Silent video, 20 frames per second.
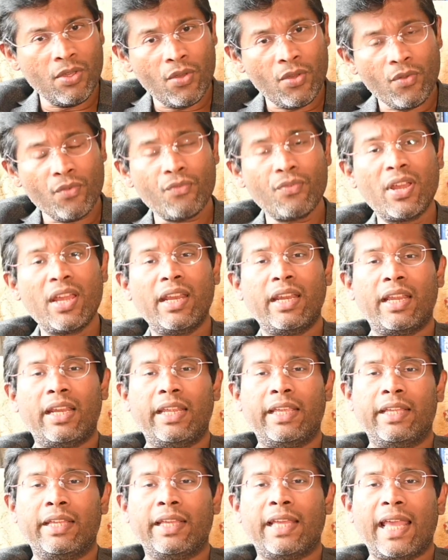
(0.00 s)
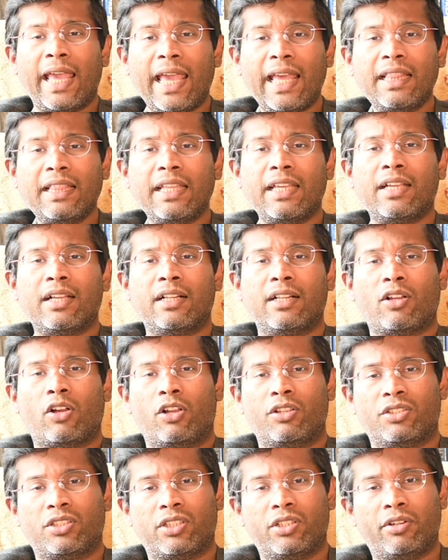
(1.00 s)
Finally, ethical
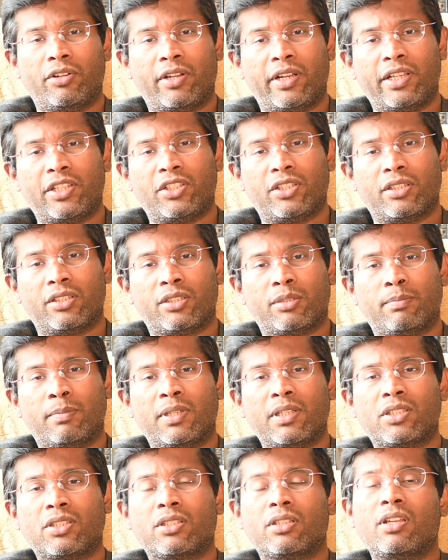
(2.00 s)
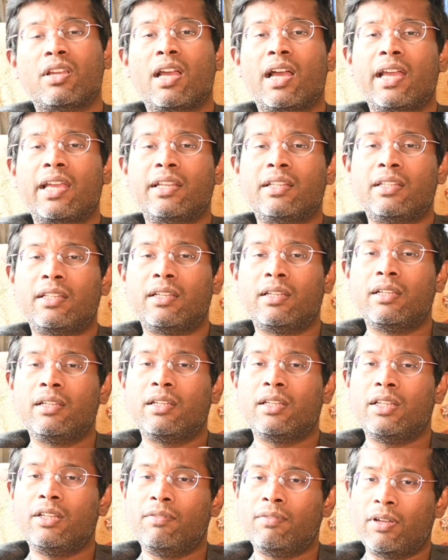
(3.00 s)
considerations must guide the
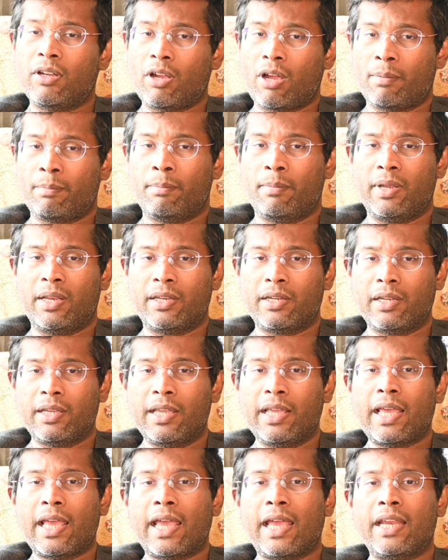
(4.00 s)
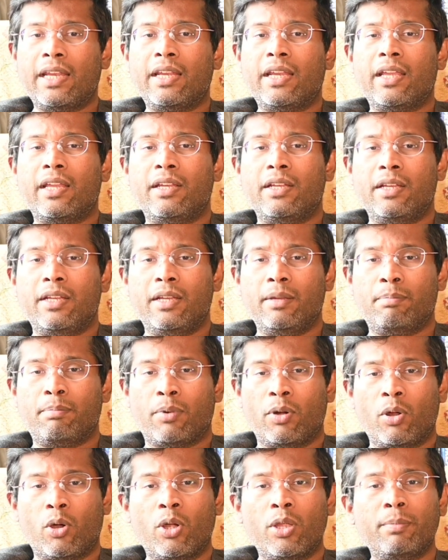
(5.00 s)
development and
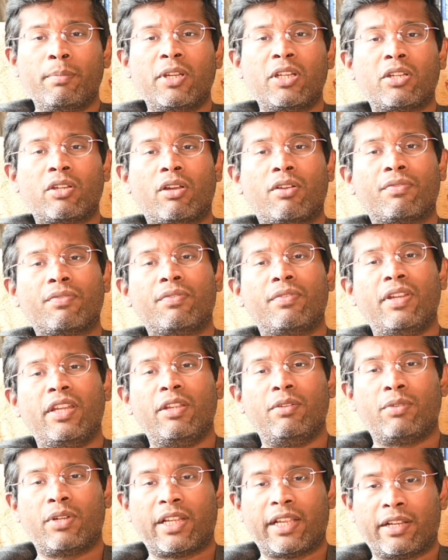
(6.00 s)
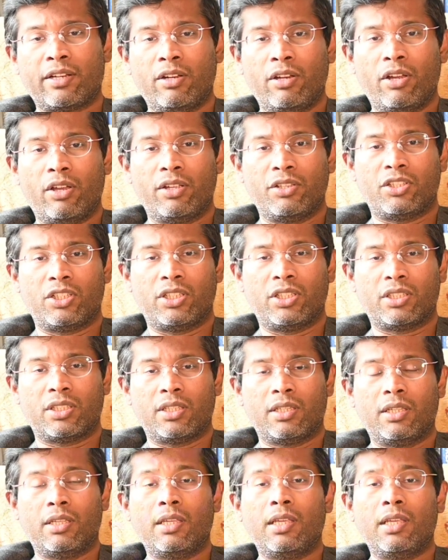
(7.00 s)
deployment of new technologies.